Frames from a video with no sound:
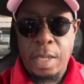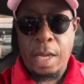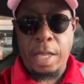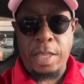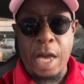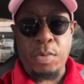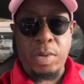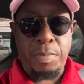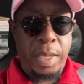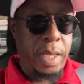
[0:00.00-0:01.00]
and that
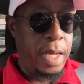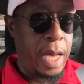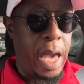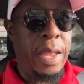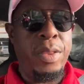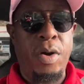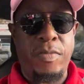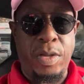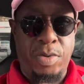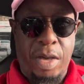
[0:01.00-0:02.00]
will be the end of
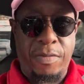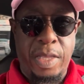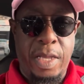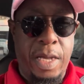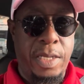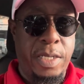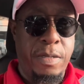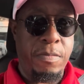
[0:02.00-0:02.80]
the driving test.